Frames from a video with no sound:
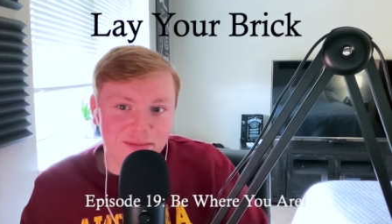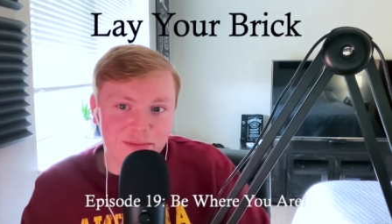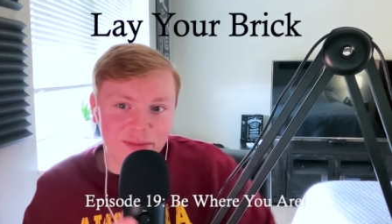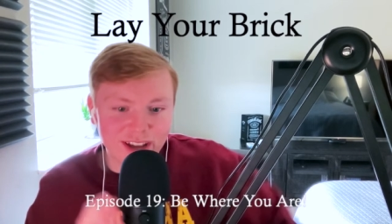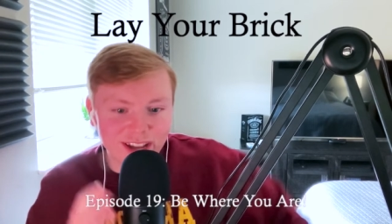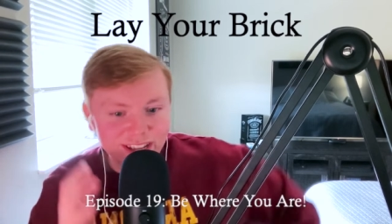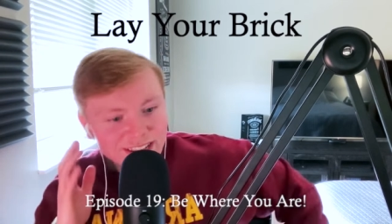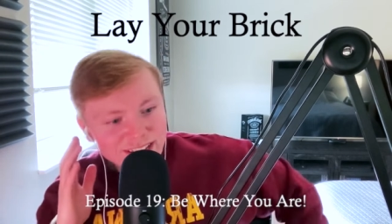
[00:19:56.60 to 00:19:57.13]

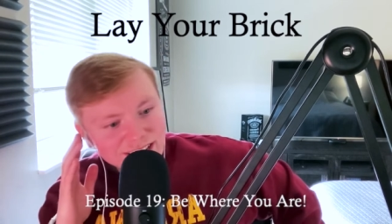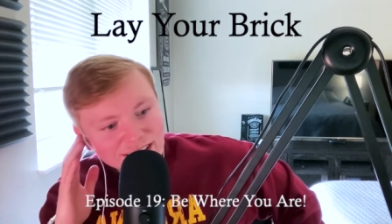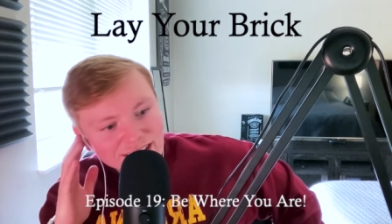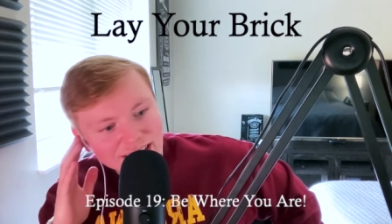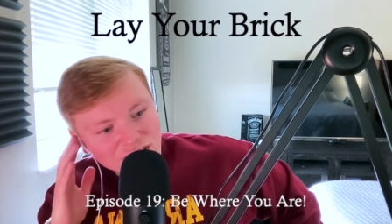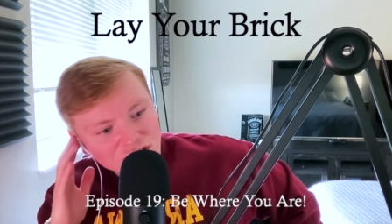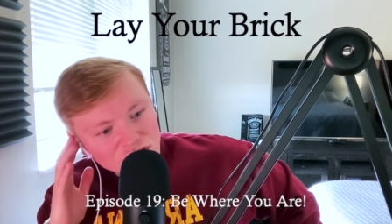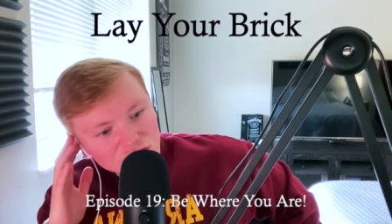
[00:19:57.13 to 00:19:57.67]
but
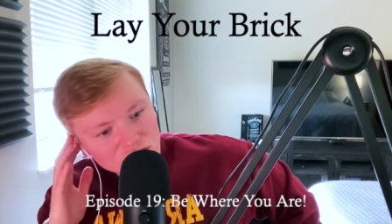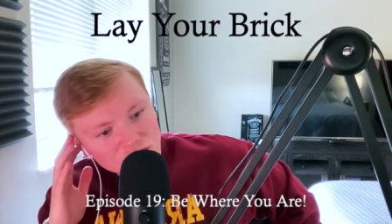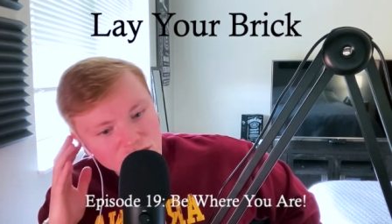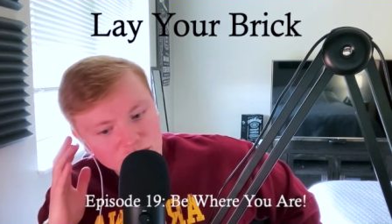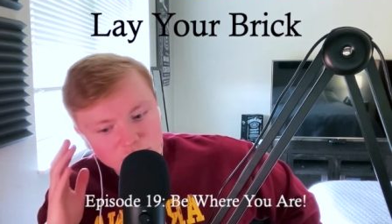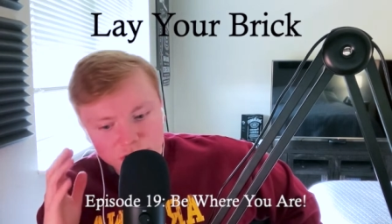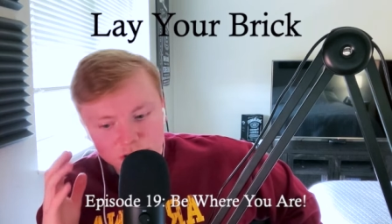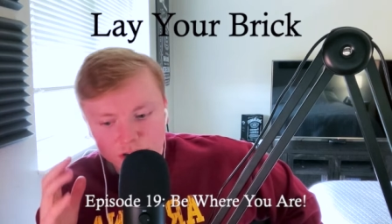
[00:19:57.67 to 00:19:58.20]
it's
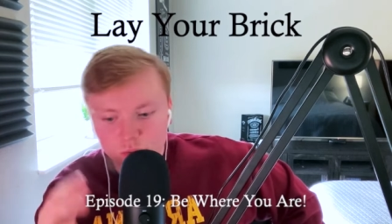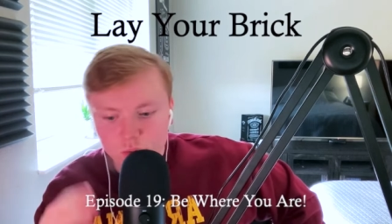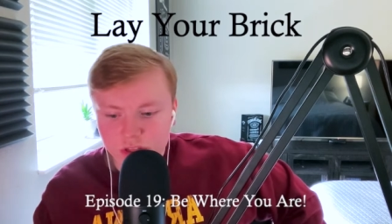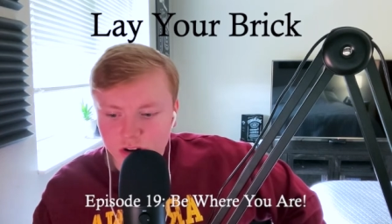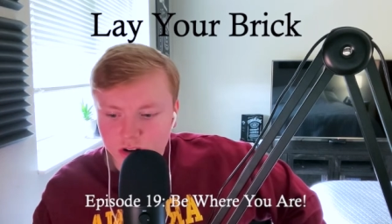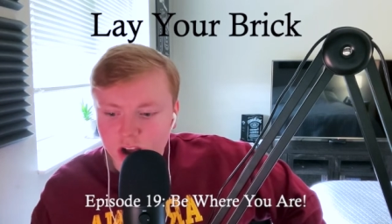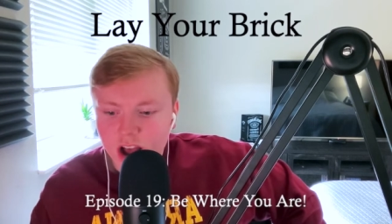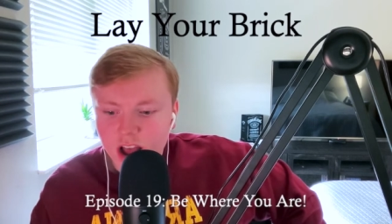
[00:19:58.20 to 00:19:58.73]
true. When
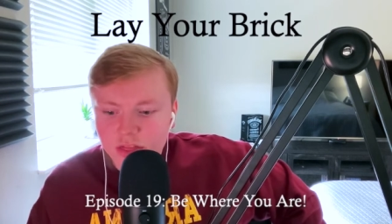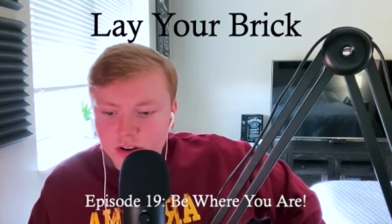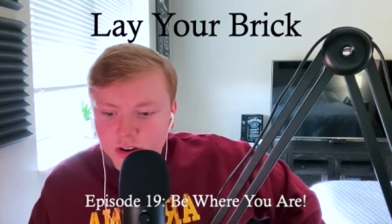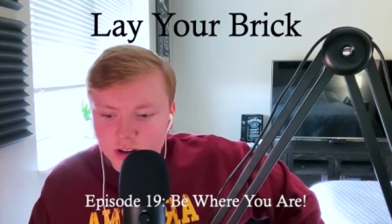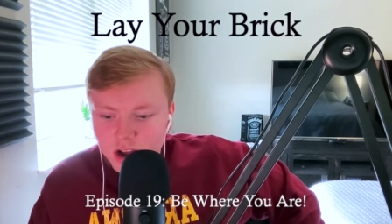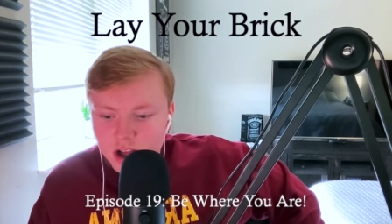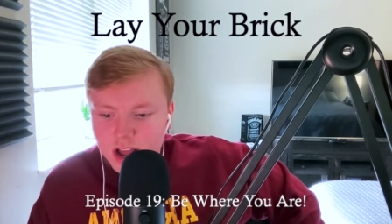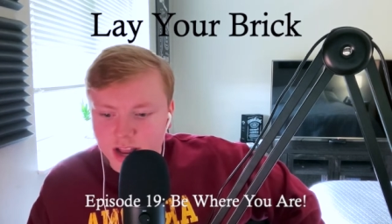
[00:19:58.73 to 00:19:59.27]
they're gone, they're
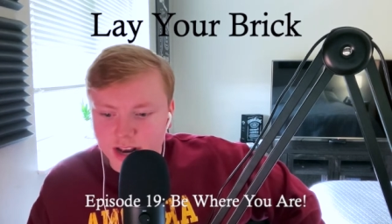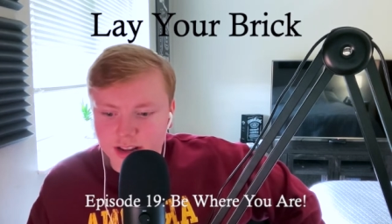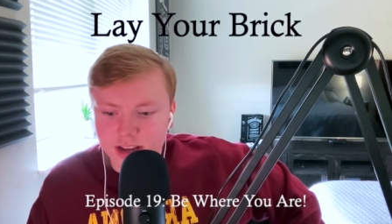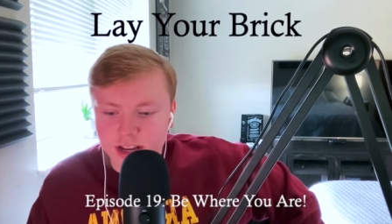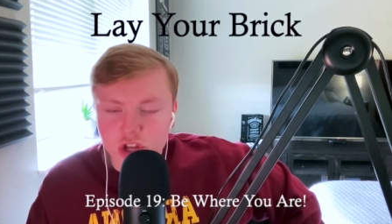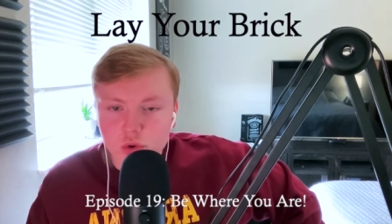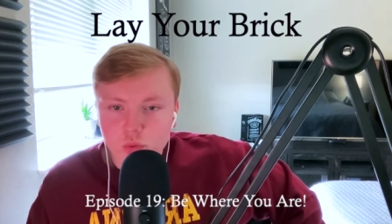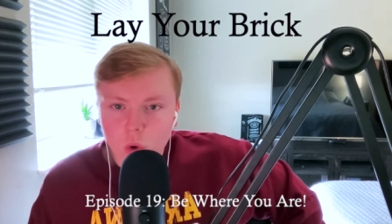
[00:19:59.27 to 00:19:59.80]
gone.
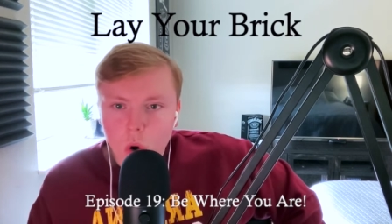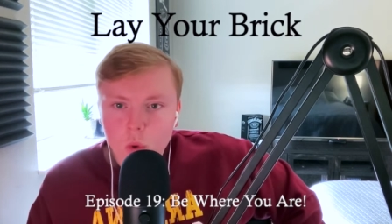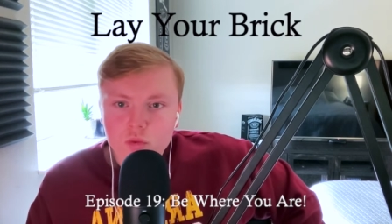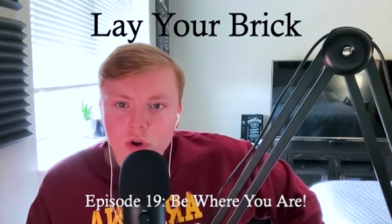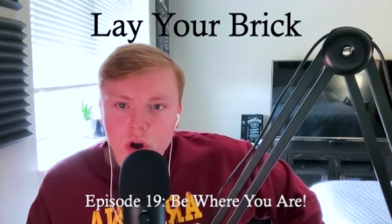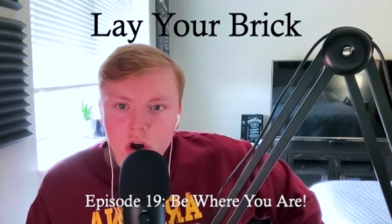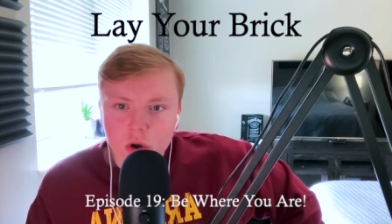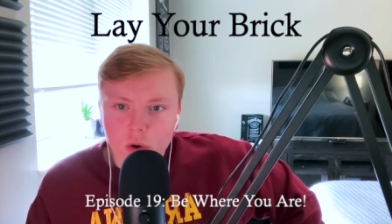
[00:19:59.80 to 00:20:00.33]
And you won't
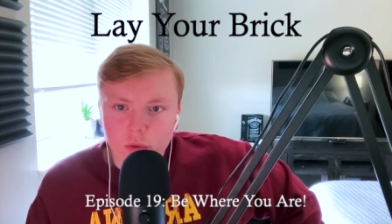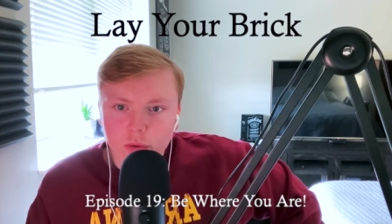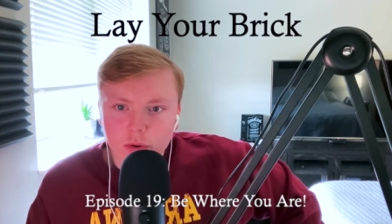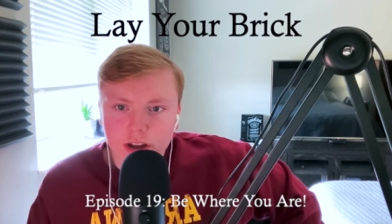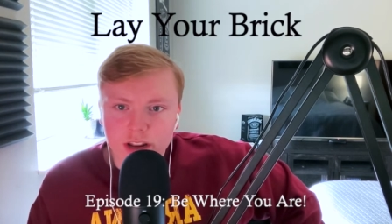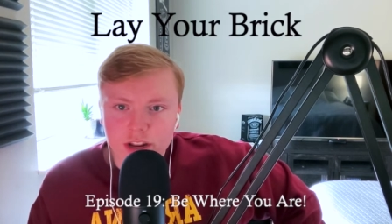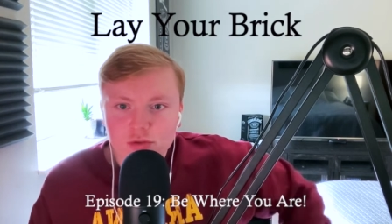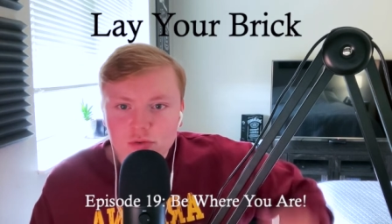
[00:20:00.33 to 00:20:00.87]
know.
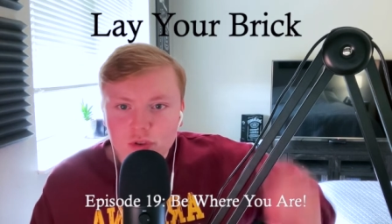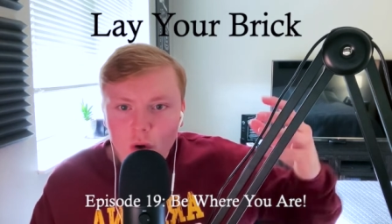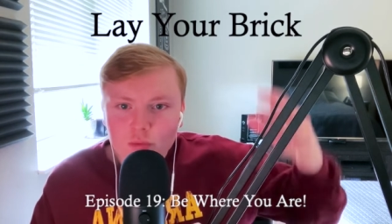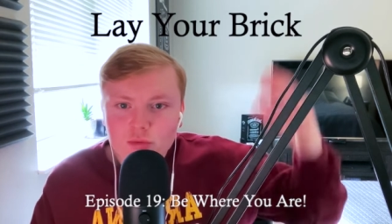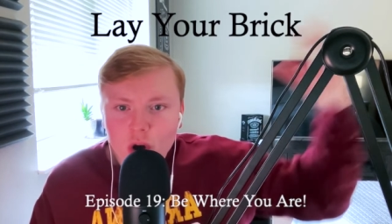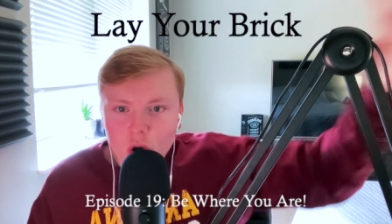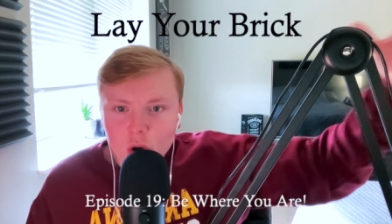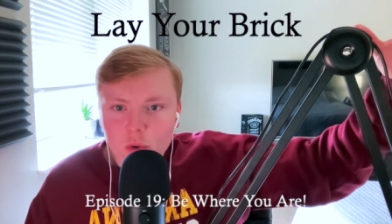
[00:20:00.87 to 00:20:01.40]
And you don't
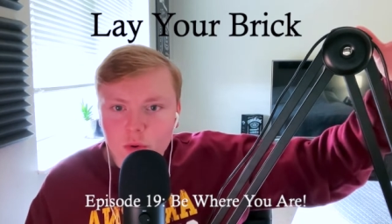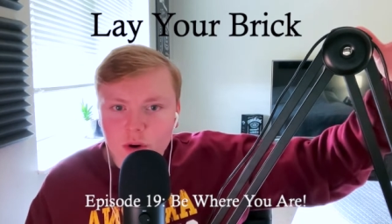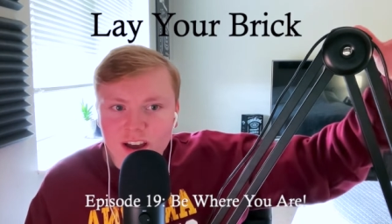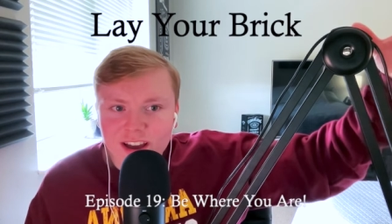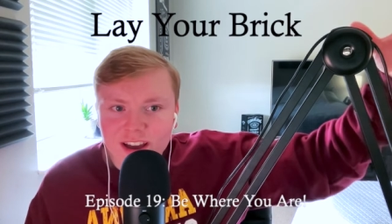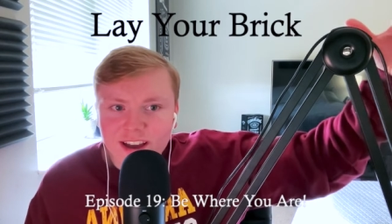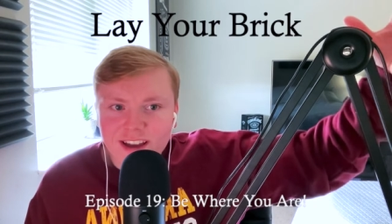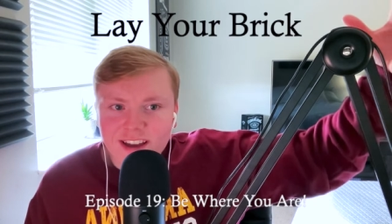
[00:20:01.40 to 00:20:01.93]
know
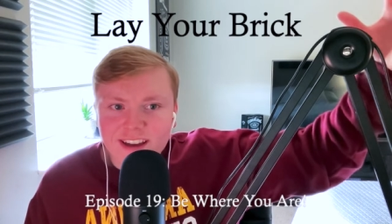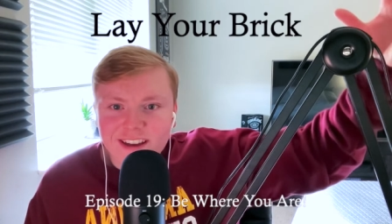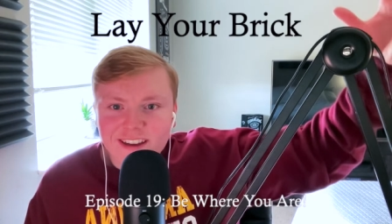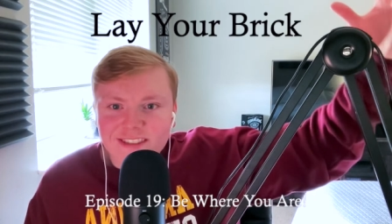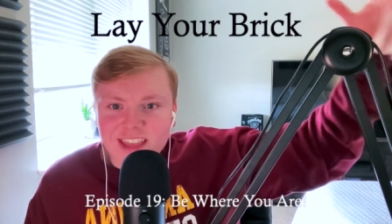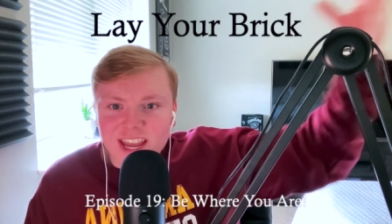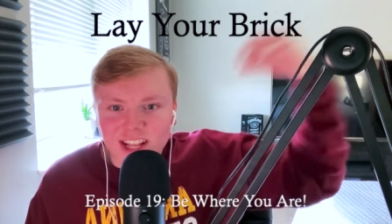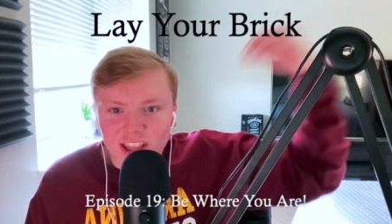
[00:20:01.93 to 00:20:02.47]

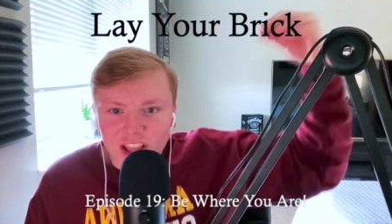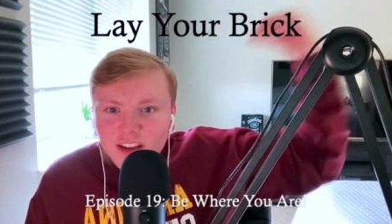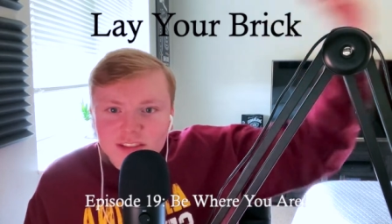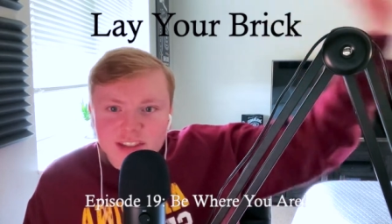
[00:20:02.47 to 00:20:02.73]
that you love